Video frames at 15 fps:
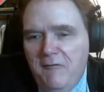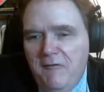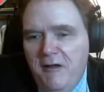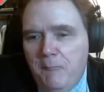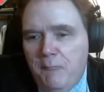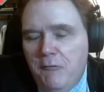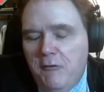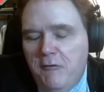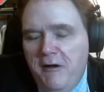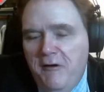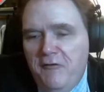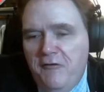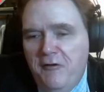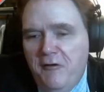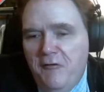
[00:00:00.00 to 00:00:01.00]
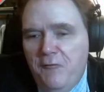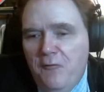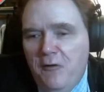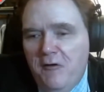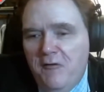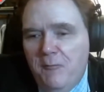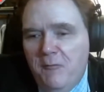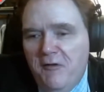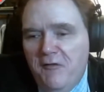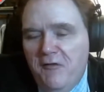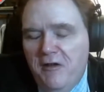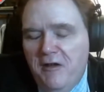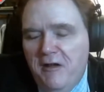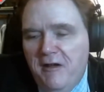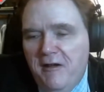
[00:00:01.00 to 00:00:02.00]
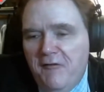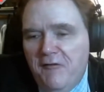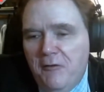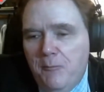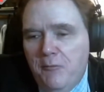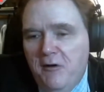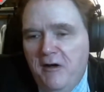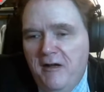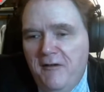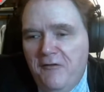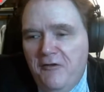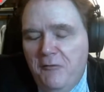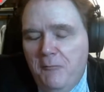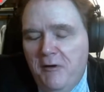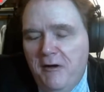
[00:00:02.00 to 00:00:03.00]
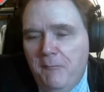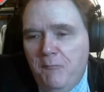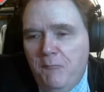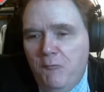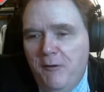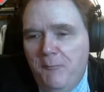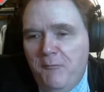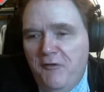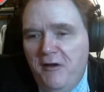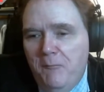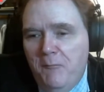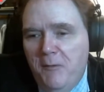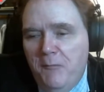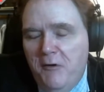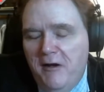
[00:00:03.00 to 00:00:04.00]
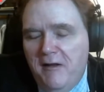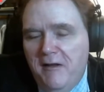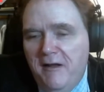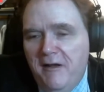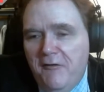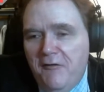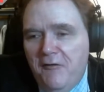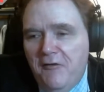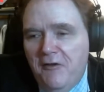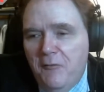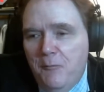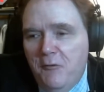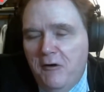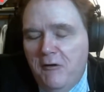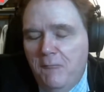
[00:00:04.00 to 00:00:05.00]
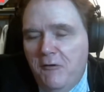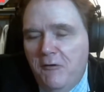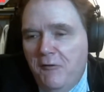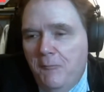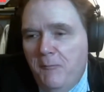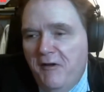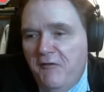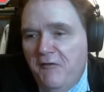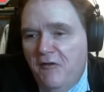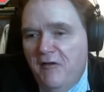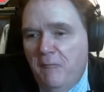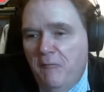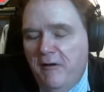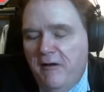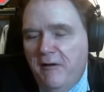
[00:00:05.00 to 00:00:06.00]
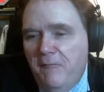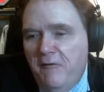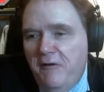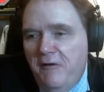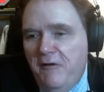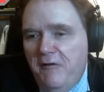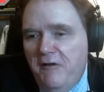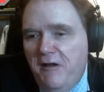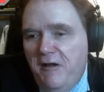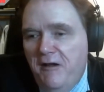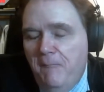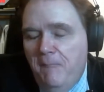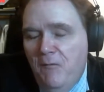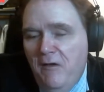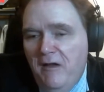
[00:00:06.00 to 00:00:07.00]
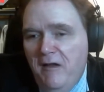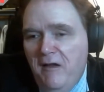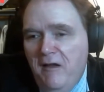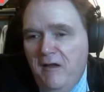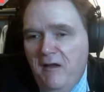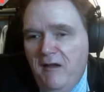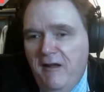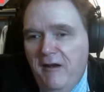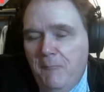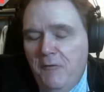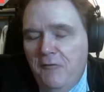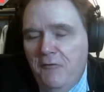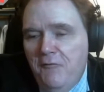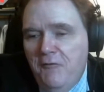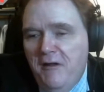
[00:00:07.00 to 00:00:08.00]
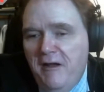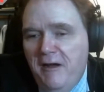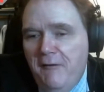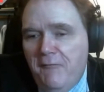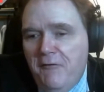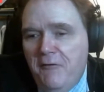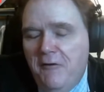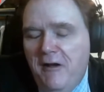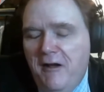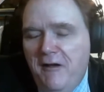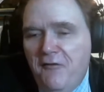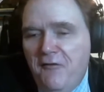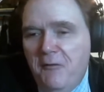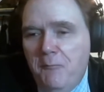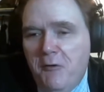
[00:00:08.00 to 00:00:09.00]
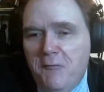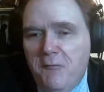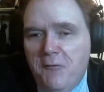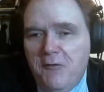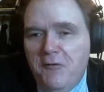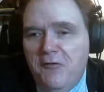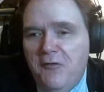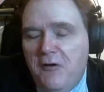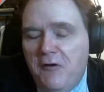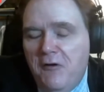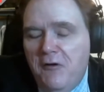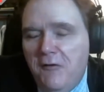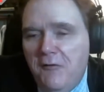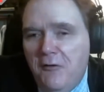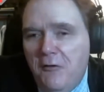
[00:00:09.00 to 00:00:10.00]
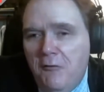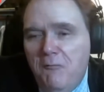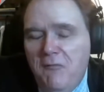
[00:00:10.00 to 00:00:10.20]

progression as far as my singing as it applies to my website and my podcast, because it's part of one of the messages I want to give to you today. And I'm going to do that after I sing my first song. So